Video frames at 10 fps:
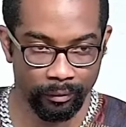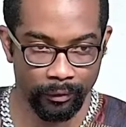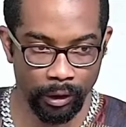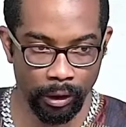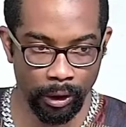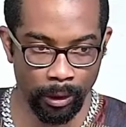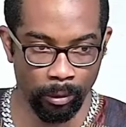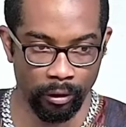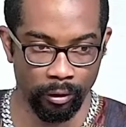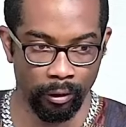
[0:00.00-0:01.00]
Do you want to,
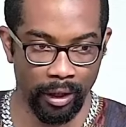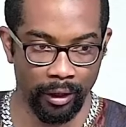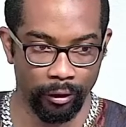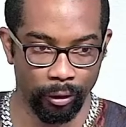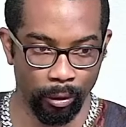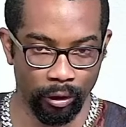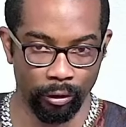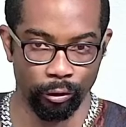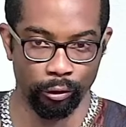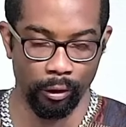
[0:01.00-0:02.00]
do you want to
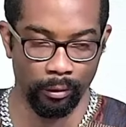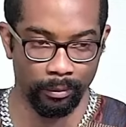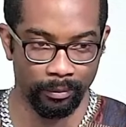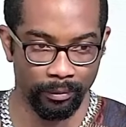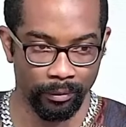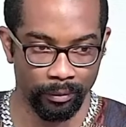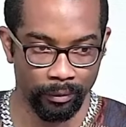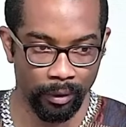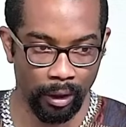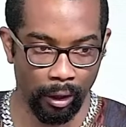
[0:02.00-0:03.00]
grow?
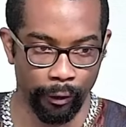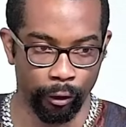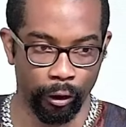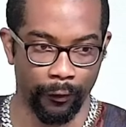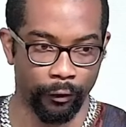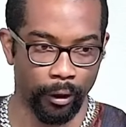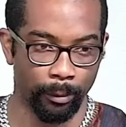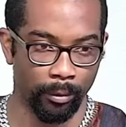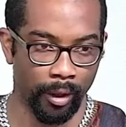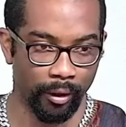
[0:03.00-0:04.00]
Or are you comfortable
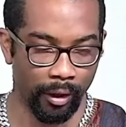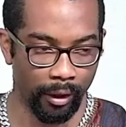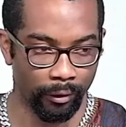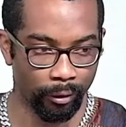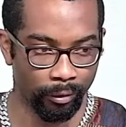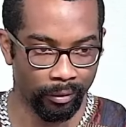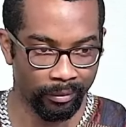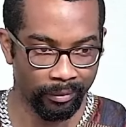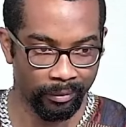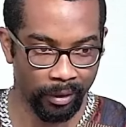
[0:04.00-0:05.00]
where you are?
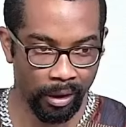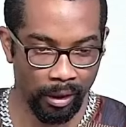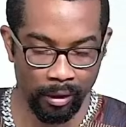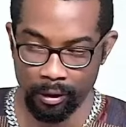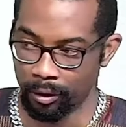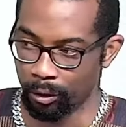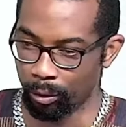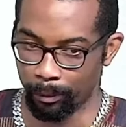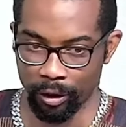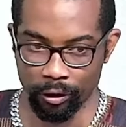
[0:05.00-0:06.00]
Do you want me
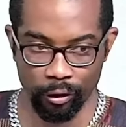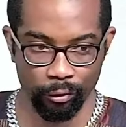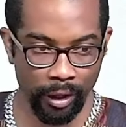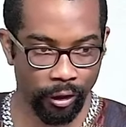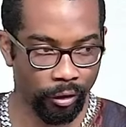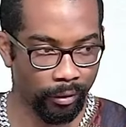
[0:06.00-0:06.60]
to stretch you